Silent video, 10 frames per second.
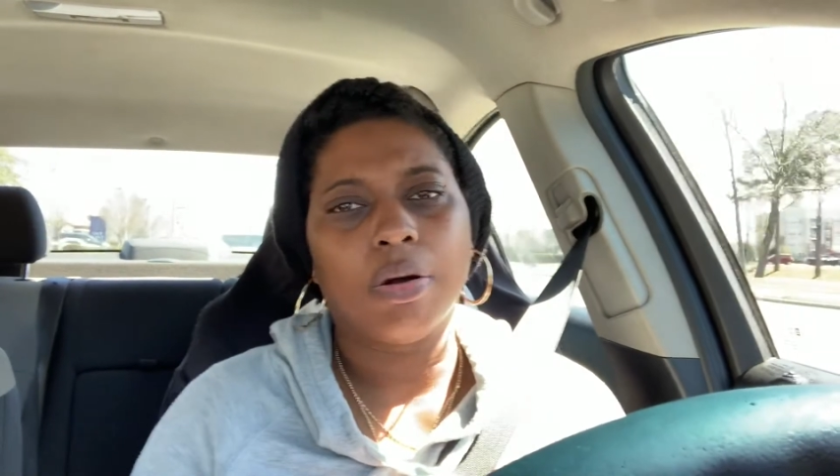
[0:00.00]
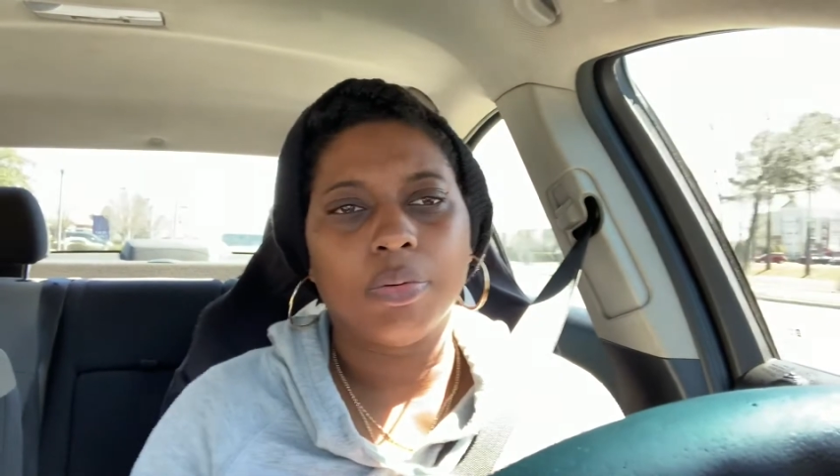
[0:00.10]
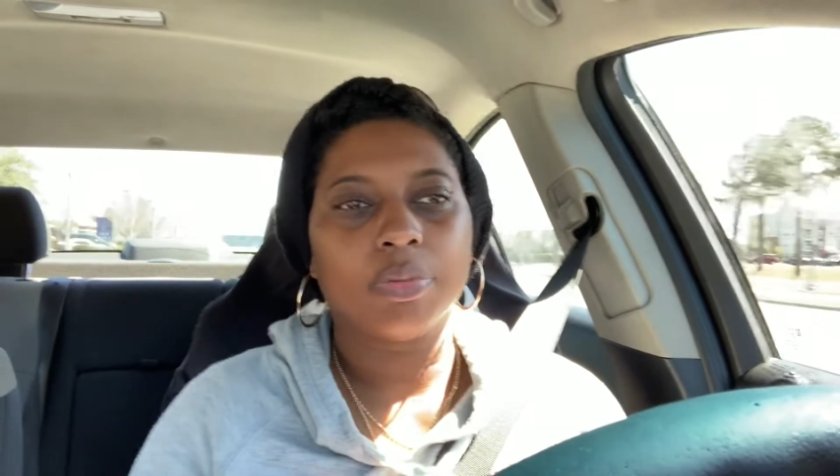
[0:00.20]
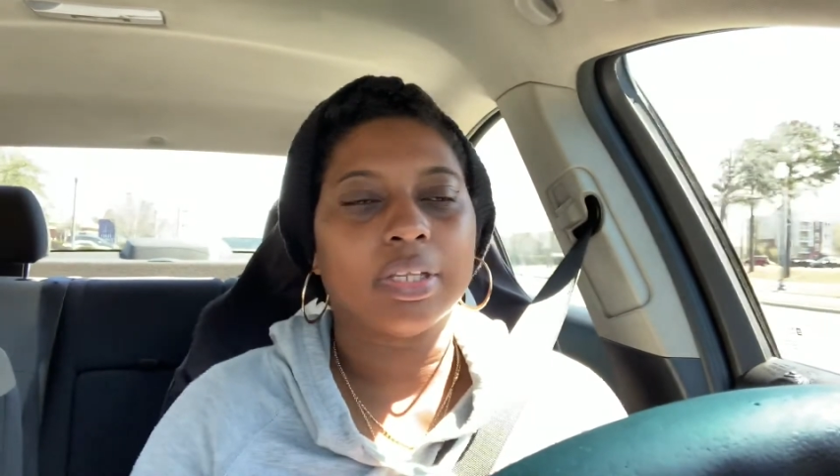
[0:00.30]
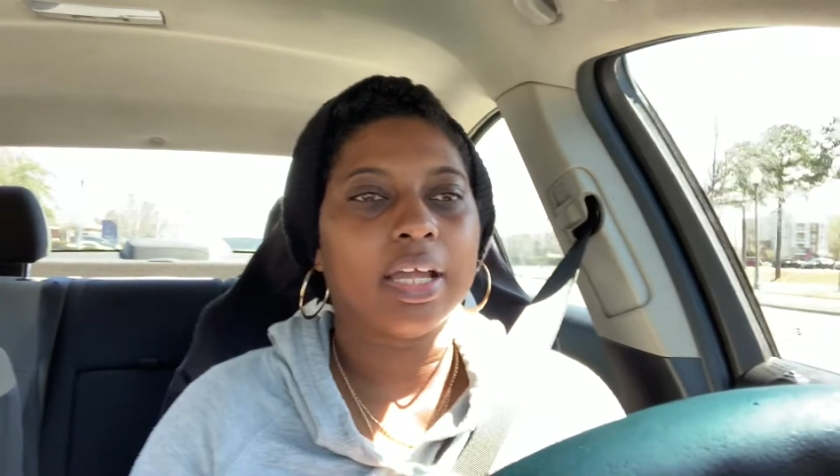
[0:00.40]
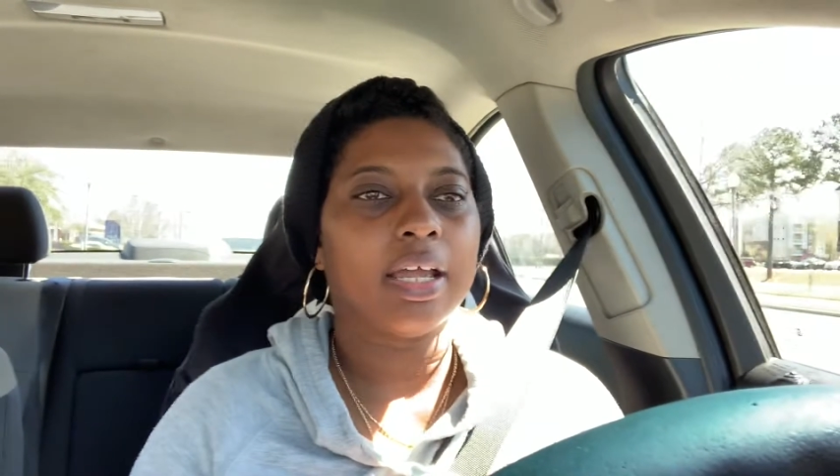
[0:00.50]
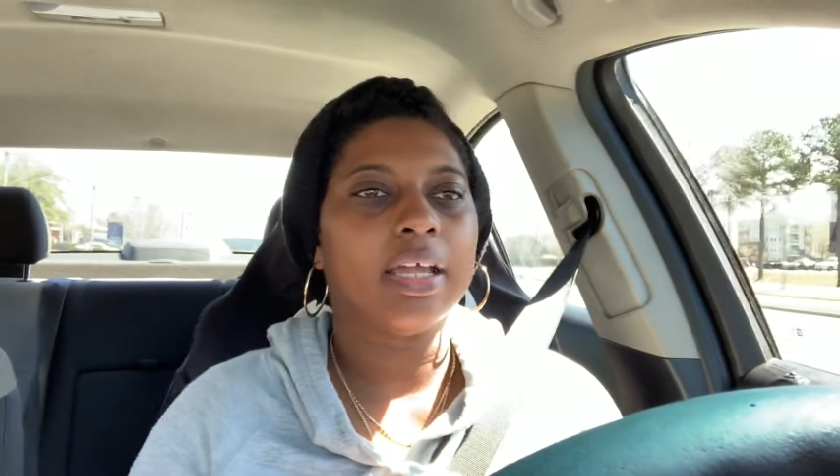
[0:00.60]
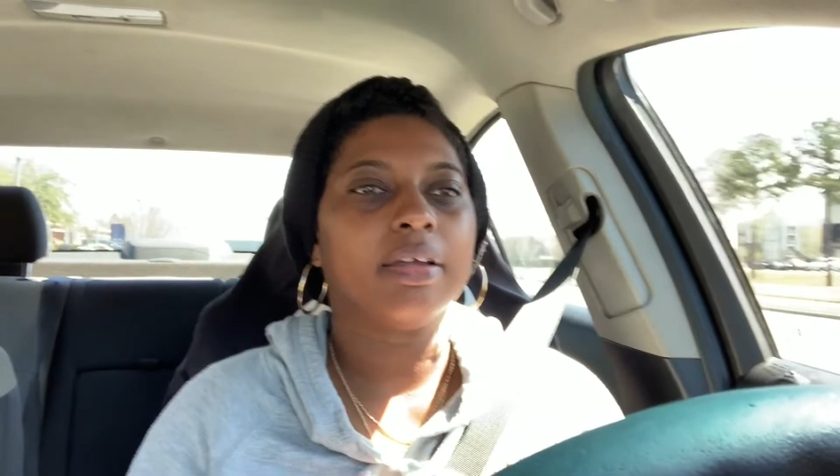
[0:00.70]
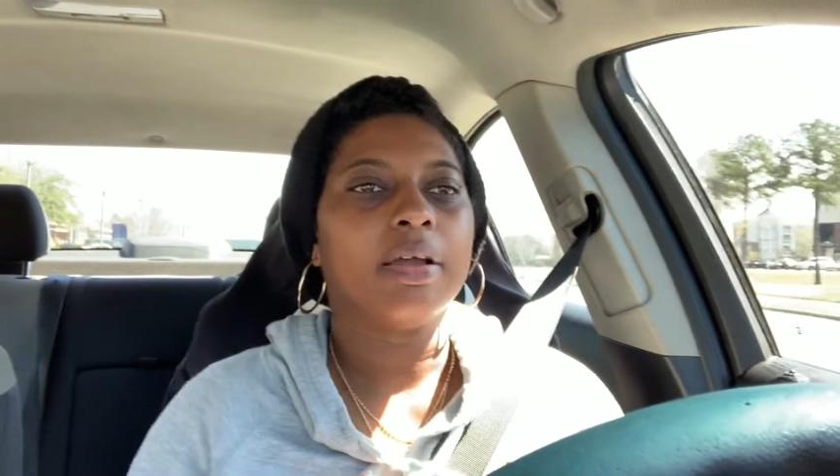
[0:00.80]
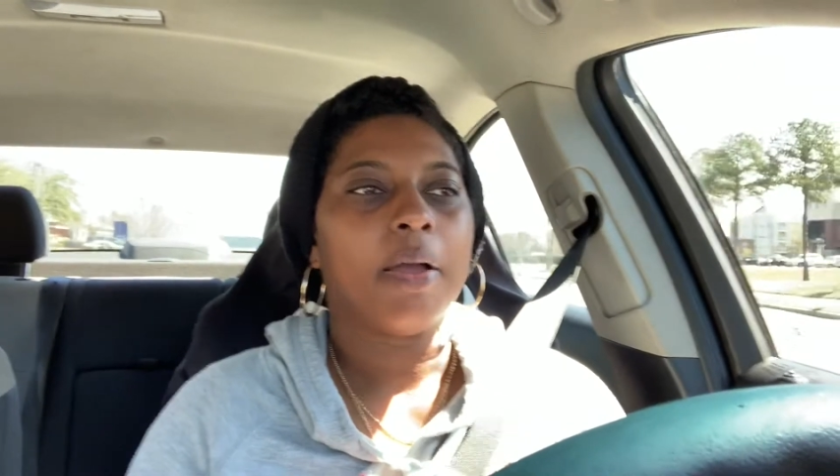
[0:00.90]
own
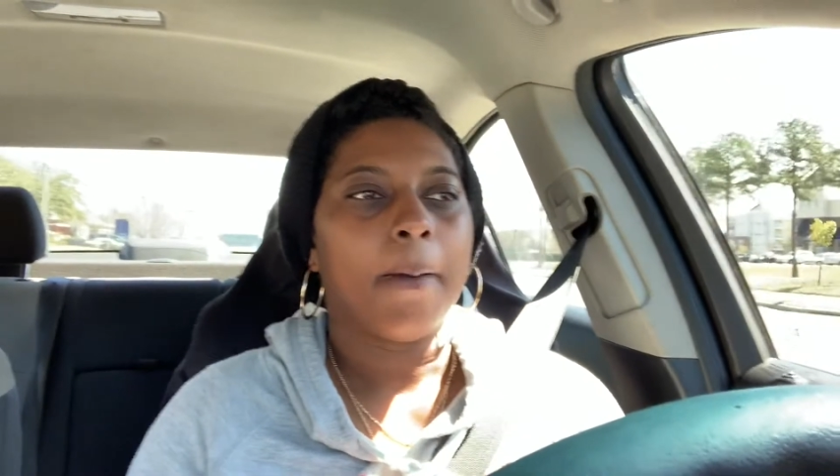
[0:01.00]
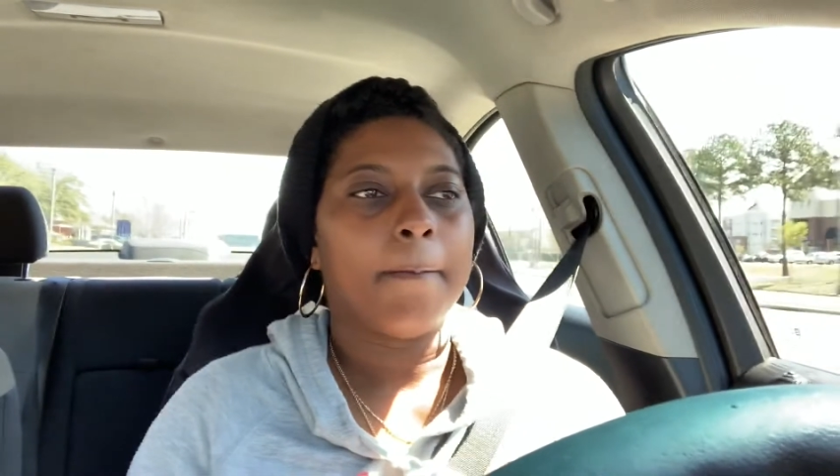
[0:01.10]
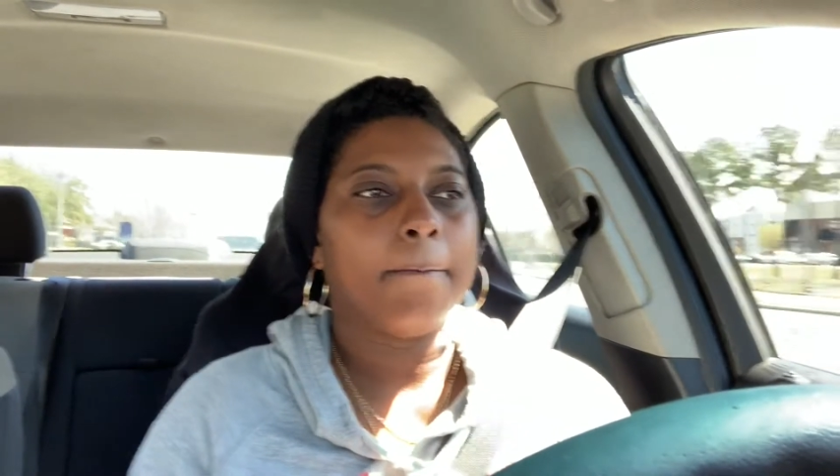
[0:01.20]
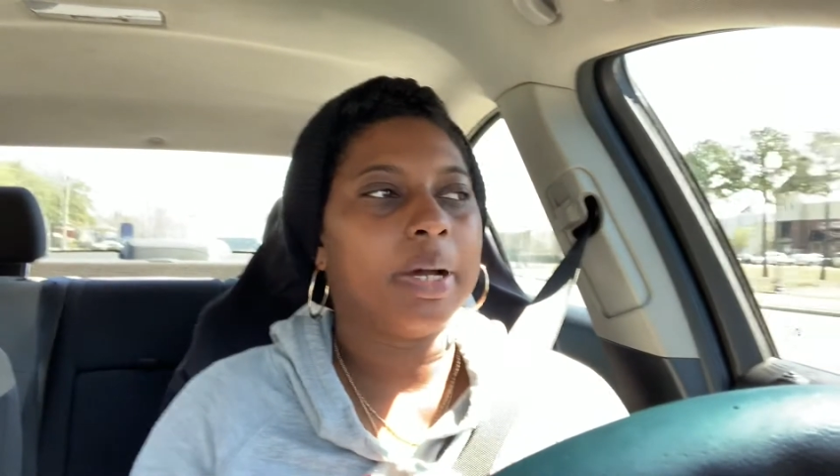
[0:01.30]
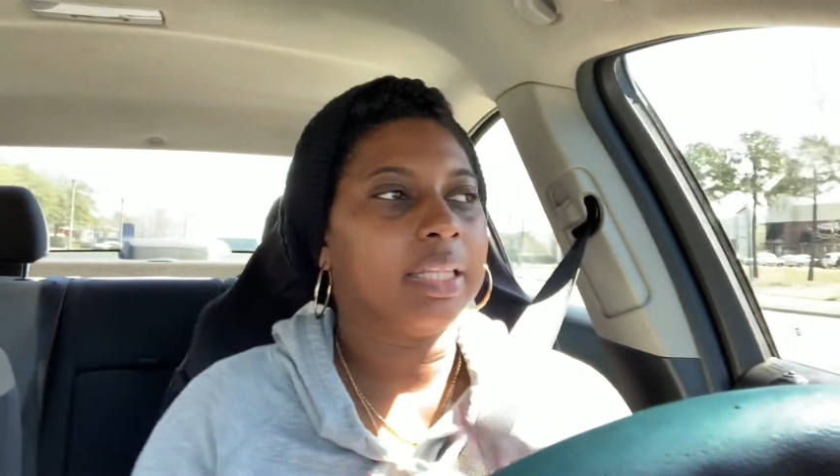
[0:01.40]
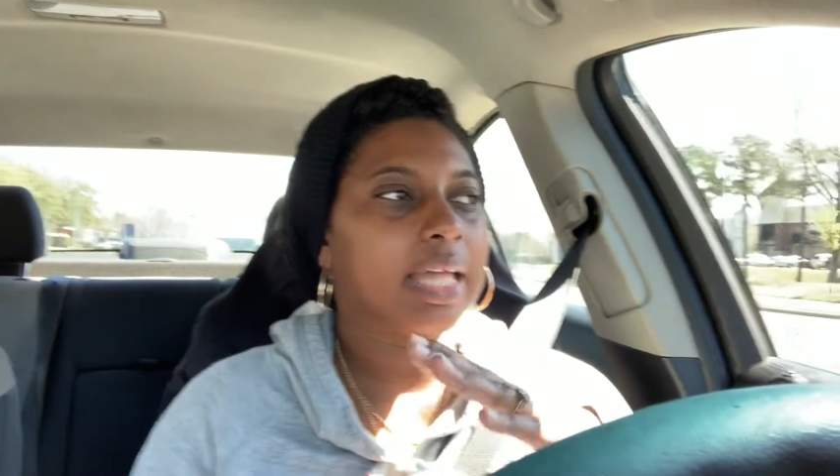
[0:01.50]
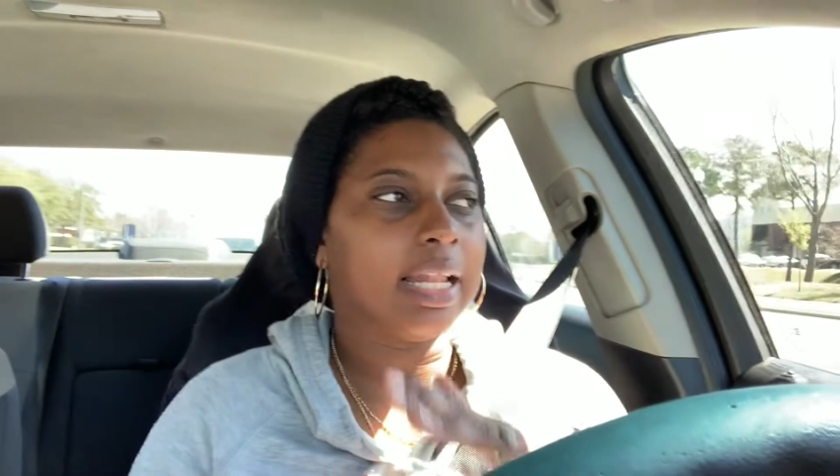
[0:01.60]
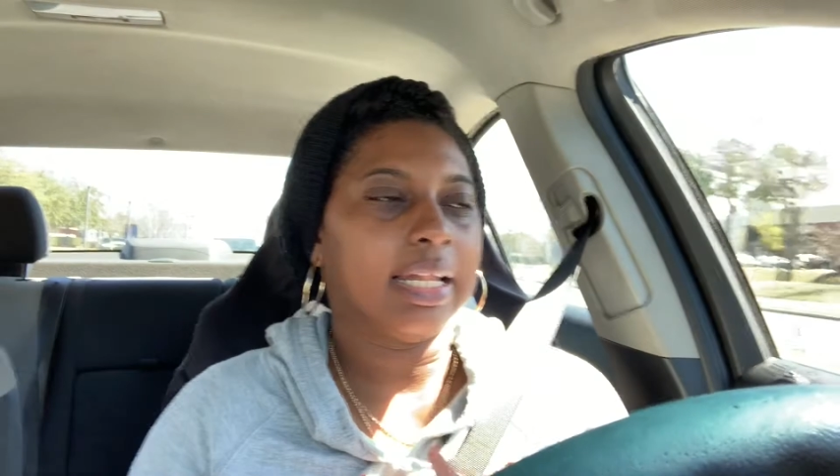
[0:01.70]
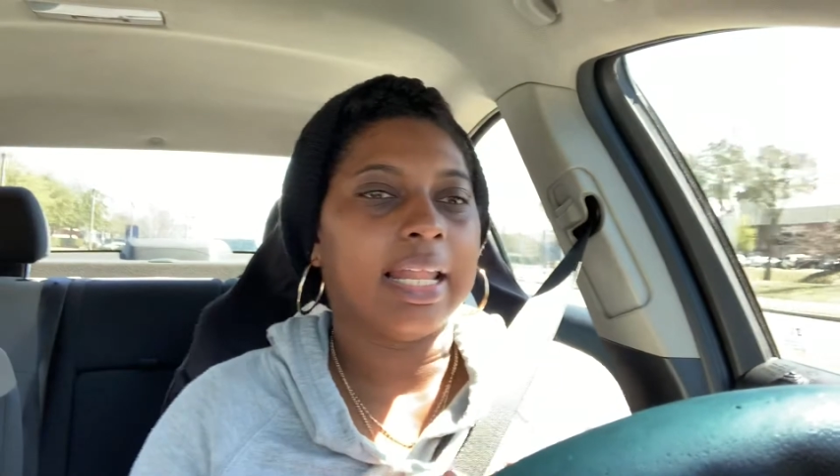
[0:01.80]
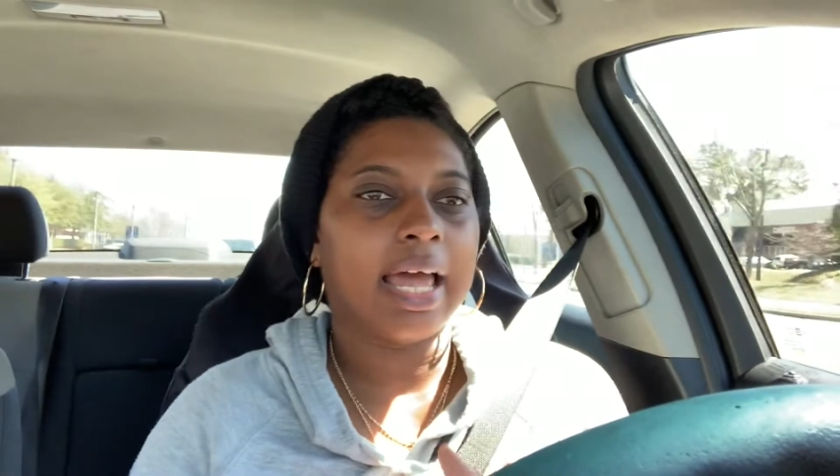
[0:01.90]
thing. But
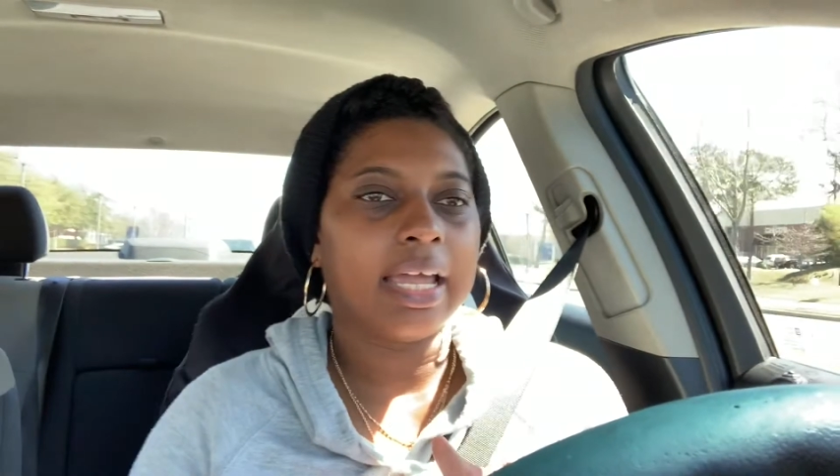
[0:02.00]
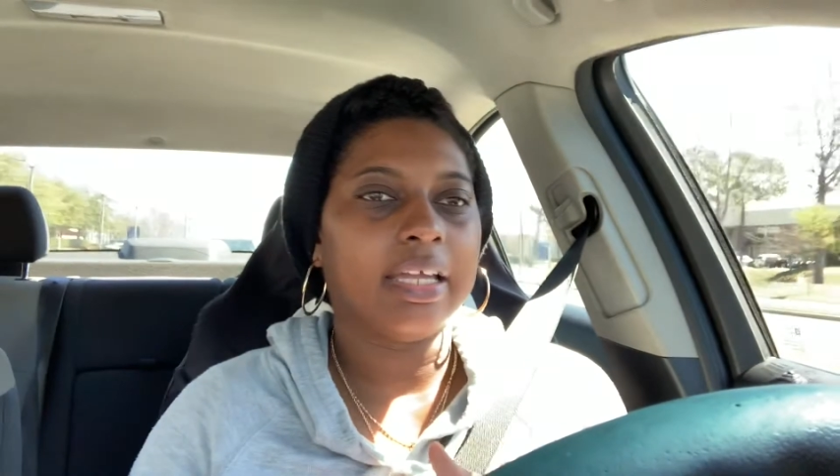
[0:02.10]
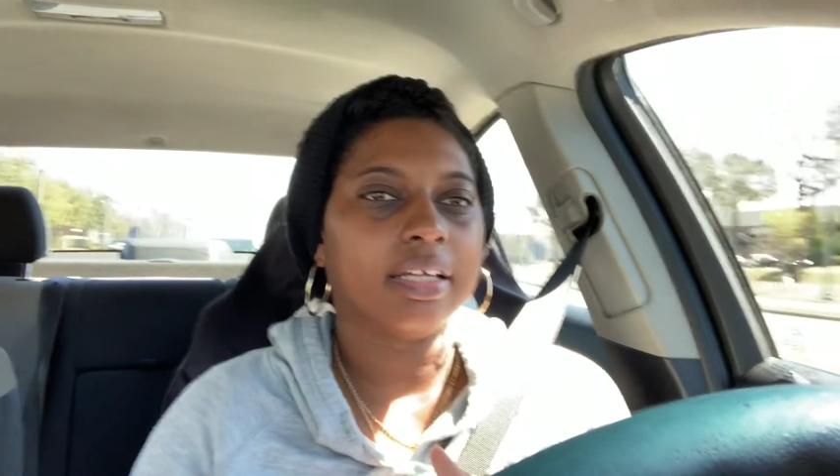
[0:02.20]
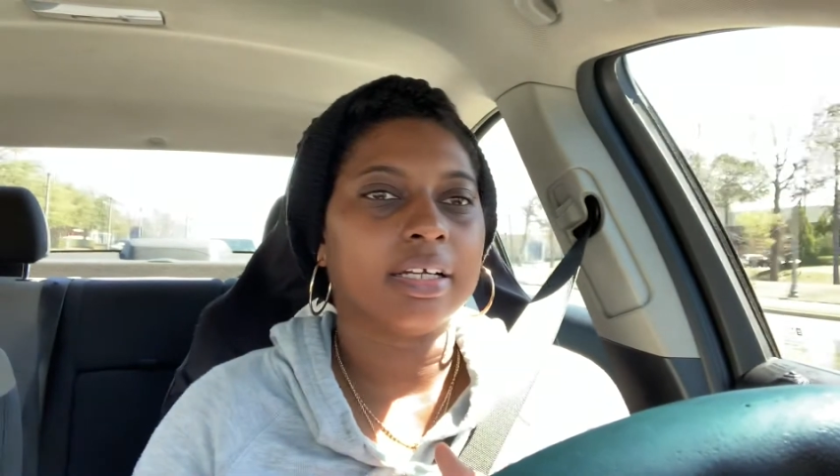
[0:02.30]
that light